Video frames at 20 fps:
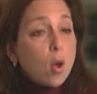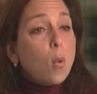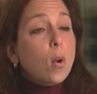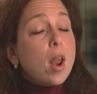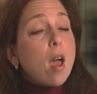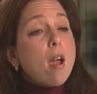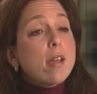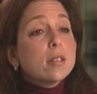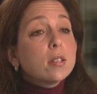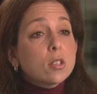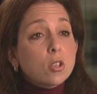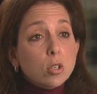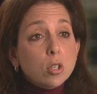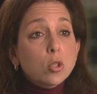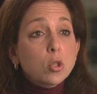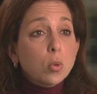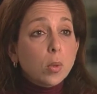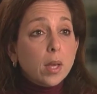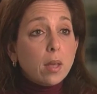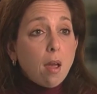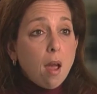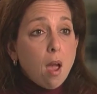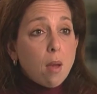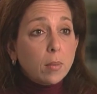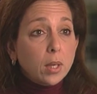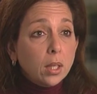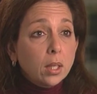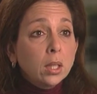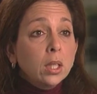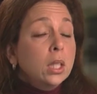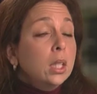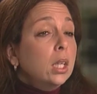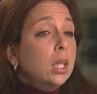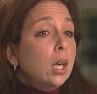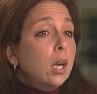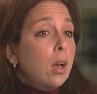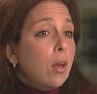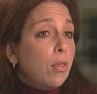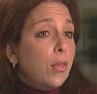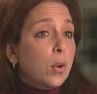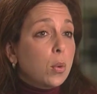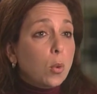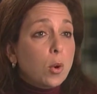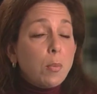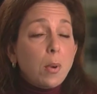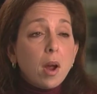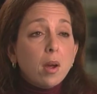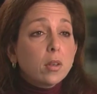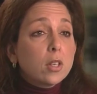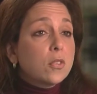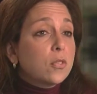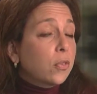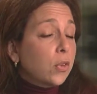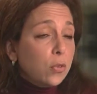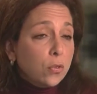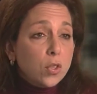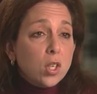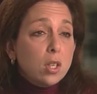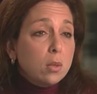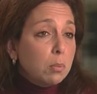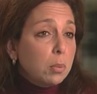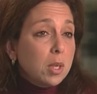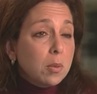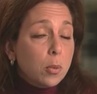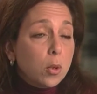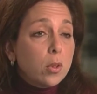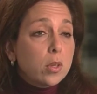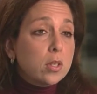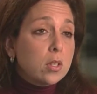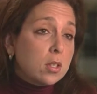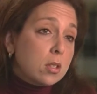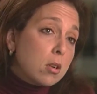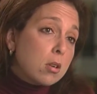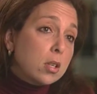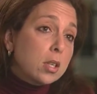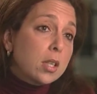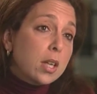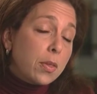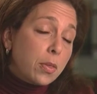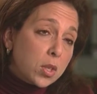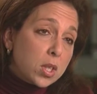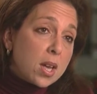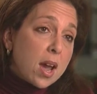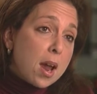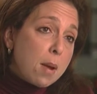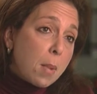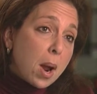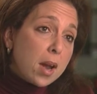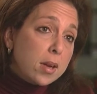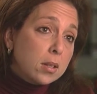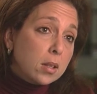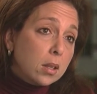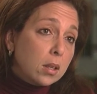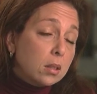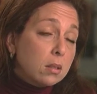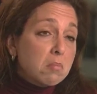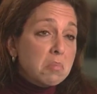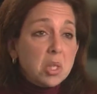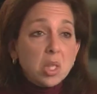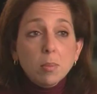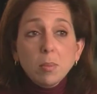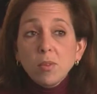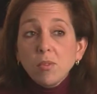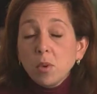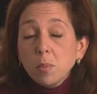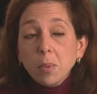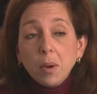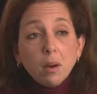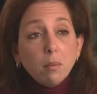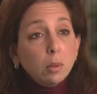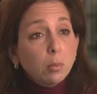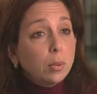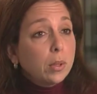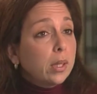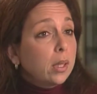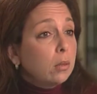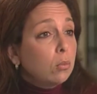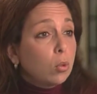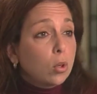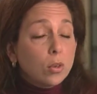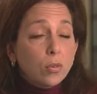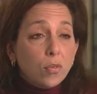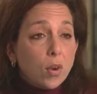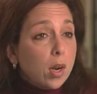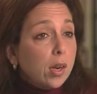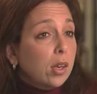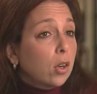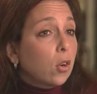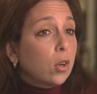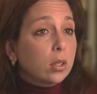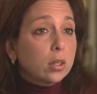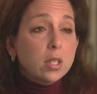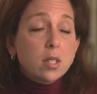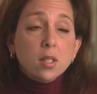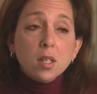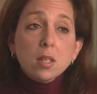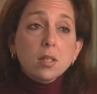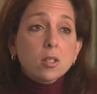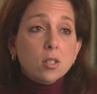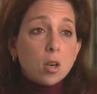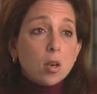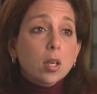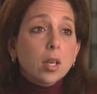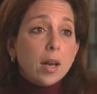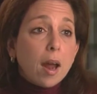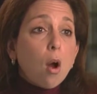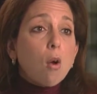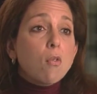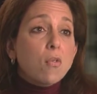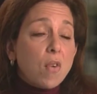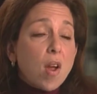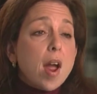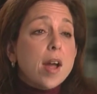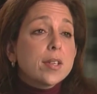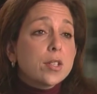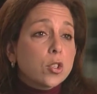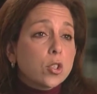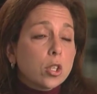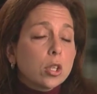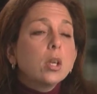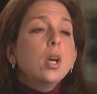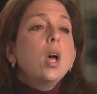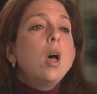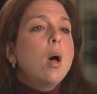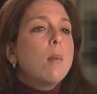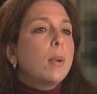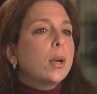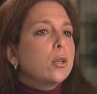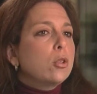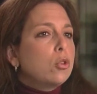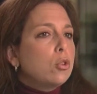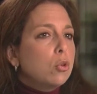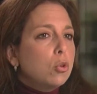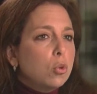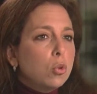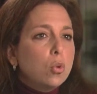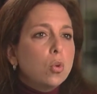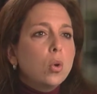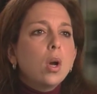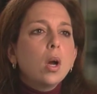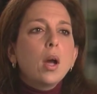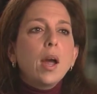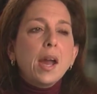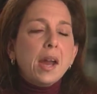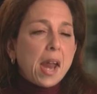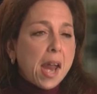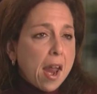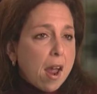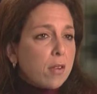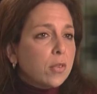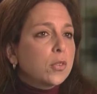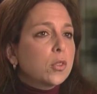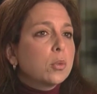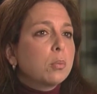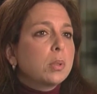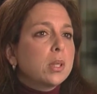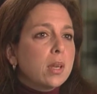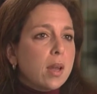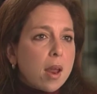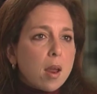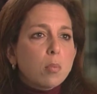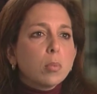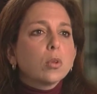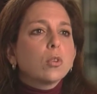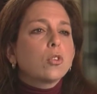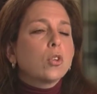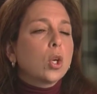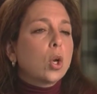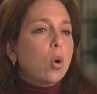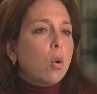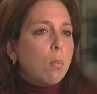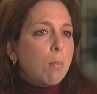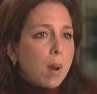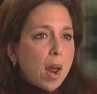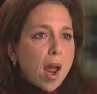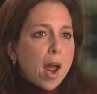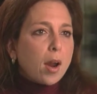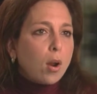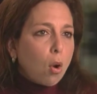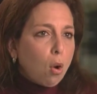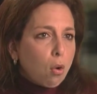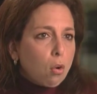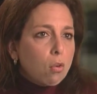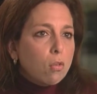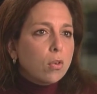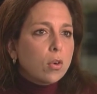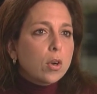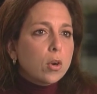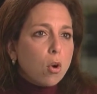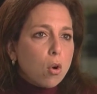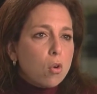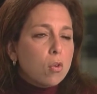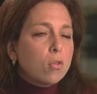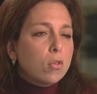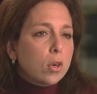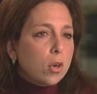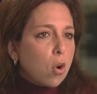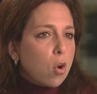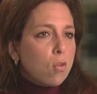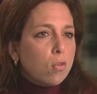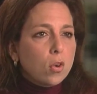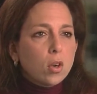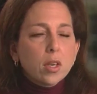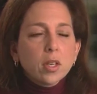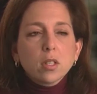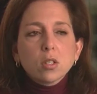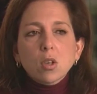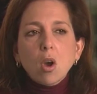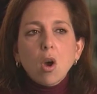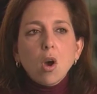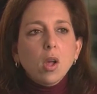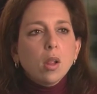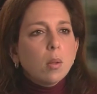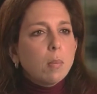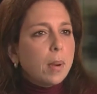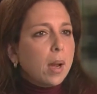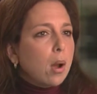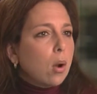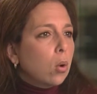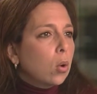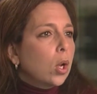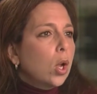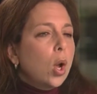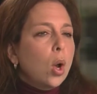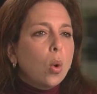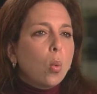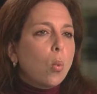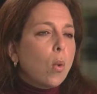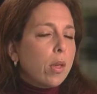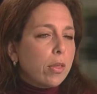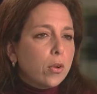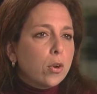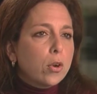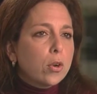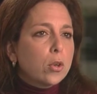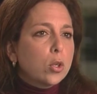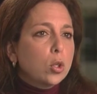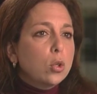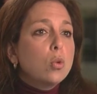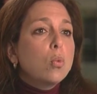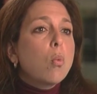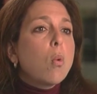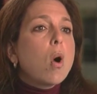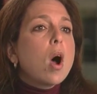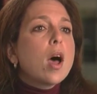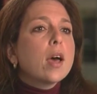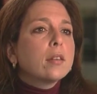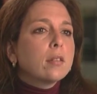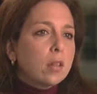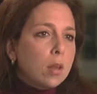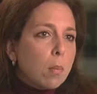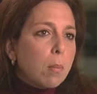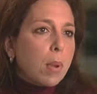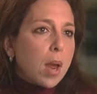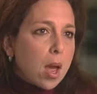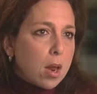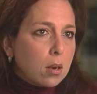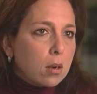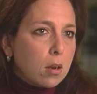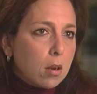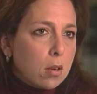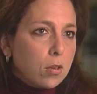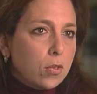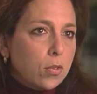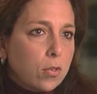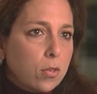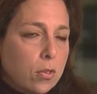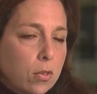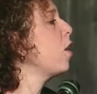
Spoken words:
I know when I started doing comedy, there were probably 15 people that started at the time I did, and some of them probably were funnier. At least they started out faster. But you have to be able to go back over and over and over, and it's all about whether you want it bad enough.